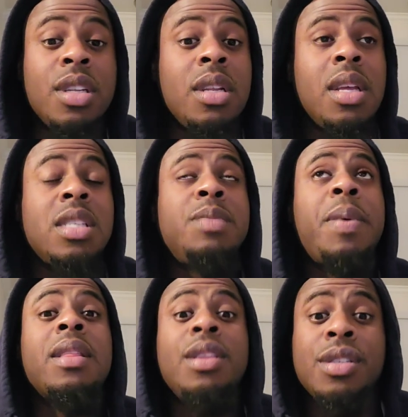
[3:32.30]

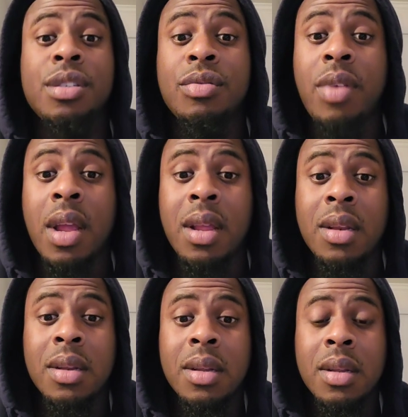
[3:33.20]
expect this
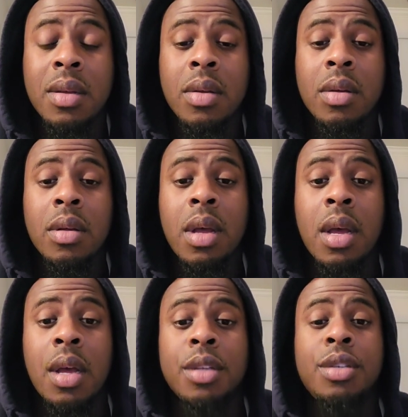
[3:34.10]
terrain.
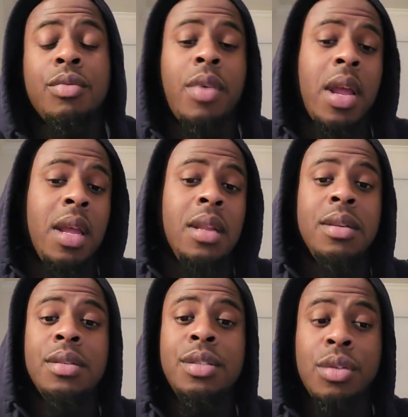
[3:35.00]

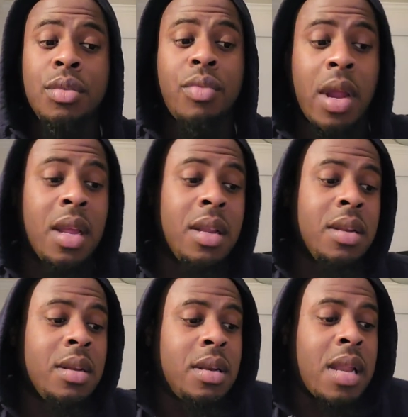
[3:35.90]

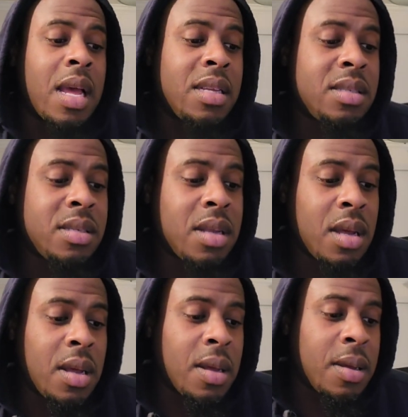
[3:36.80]
Terrain, nice.
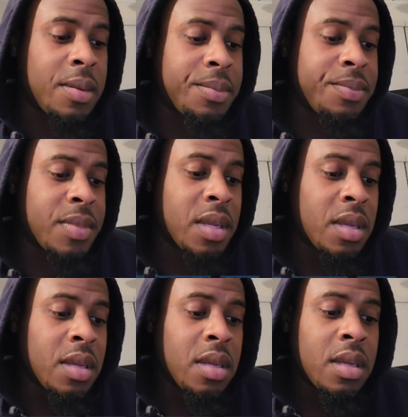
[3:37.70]

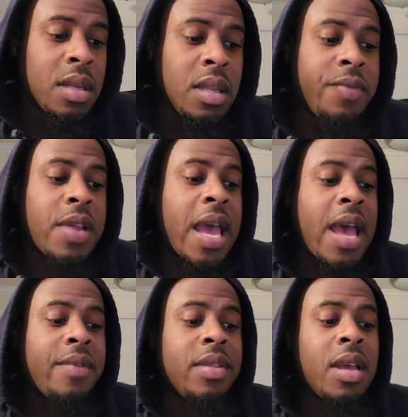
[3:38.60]
Lift
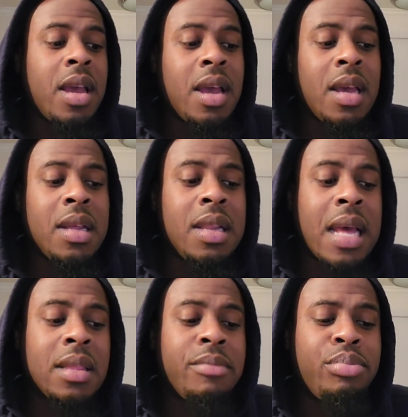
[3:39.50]
Av in the air
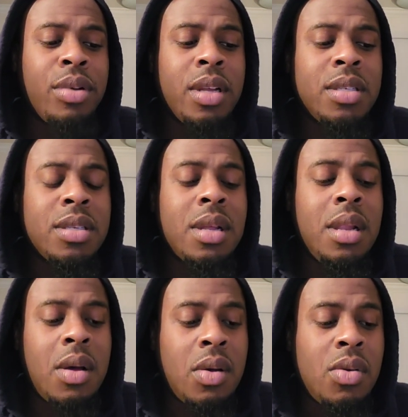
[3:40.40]
like the bridge is
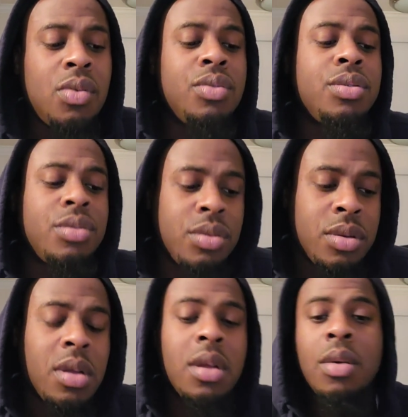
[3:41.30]
closed.
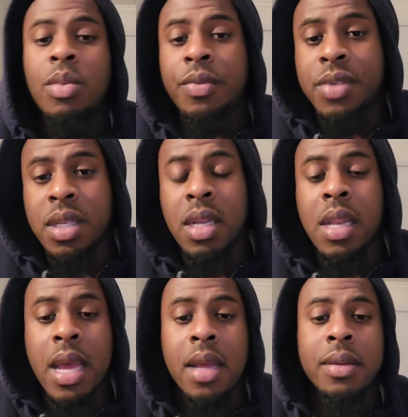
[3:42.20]
We've seen
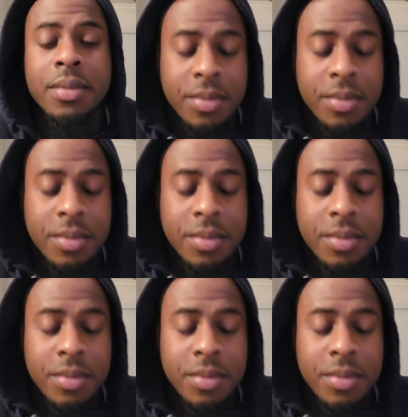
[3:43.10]
that.